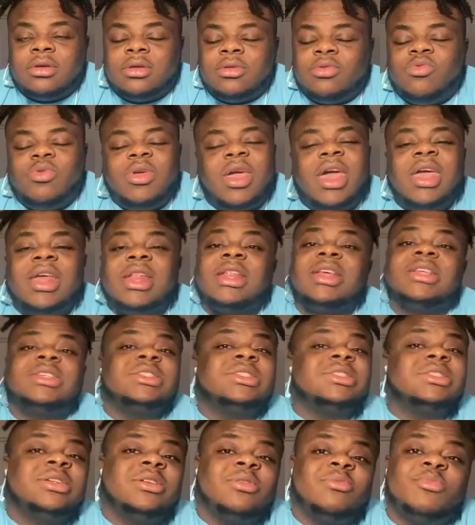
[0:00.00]
You can't
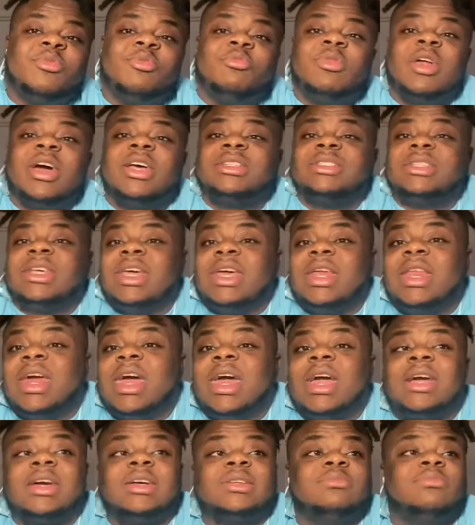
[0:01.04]
listen to them people that saying
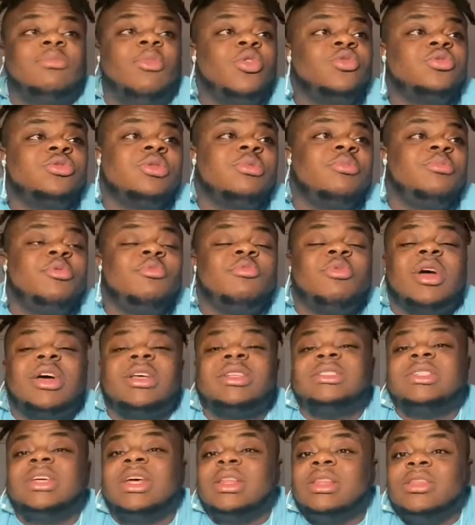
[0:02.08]
that, because most of the people
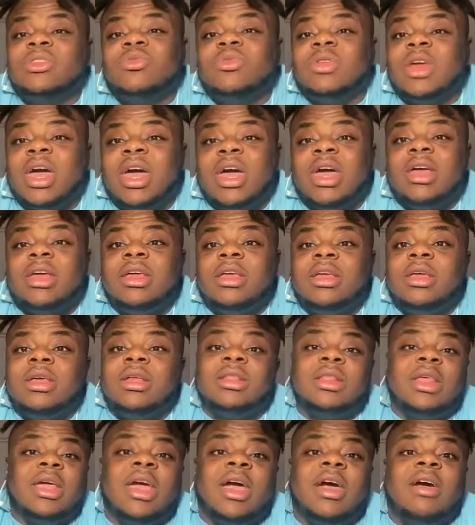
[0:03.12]
that's telling you that,
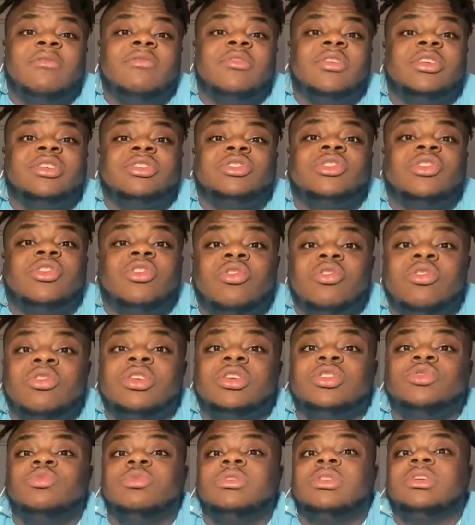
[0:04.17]
they have
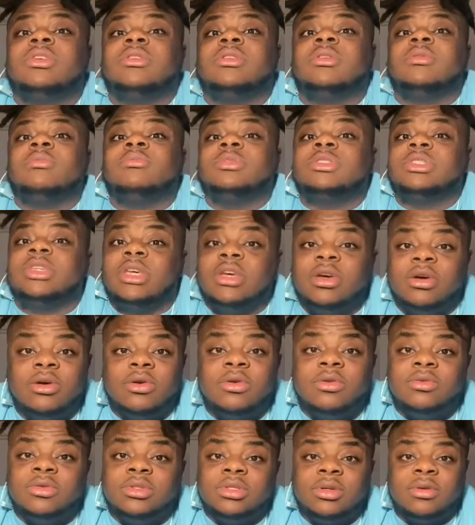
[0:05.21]
insecurities within
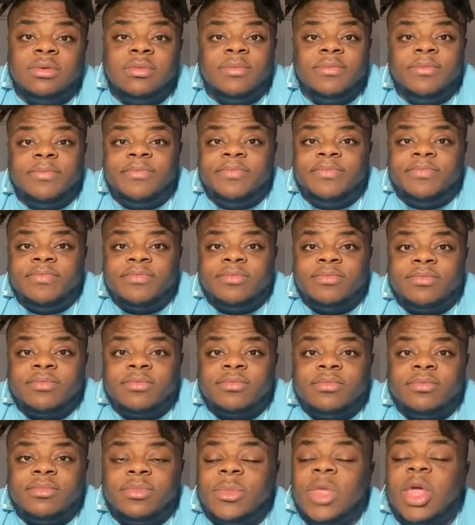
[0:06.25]
themselves.
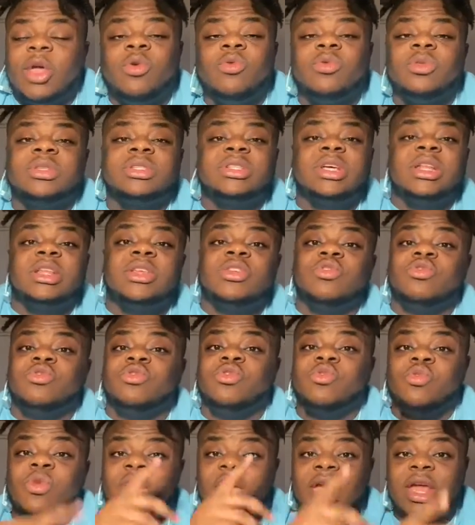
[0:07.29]
They only telling you
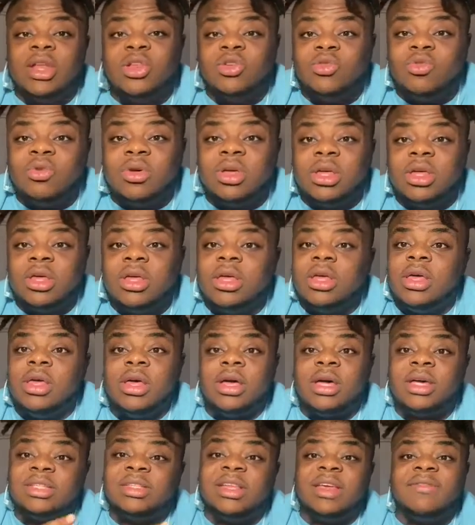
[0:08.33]
you can't do it
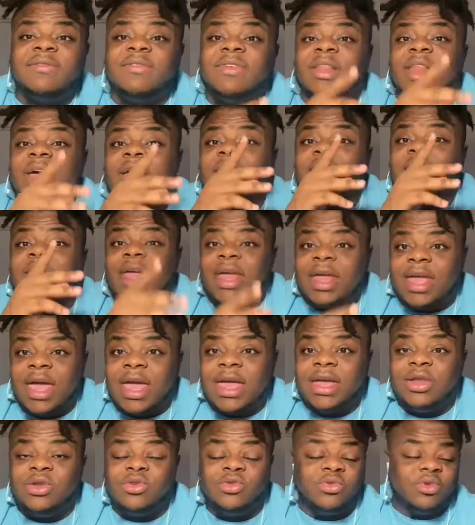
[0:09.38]
because they feel like they
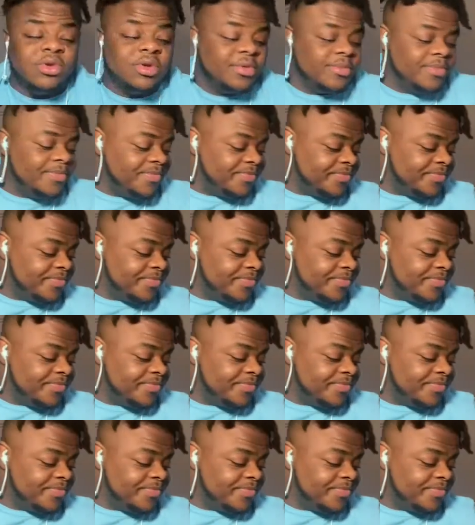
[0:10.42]
can't do it.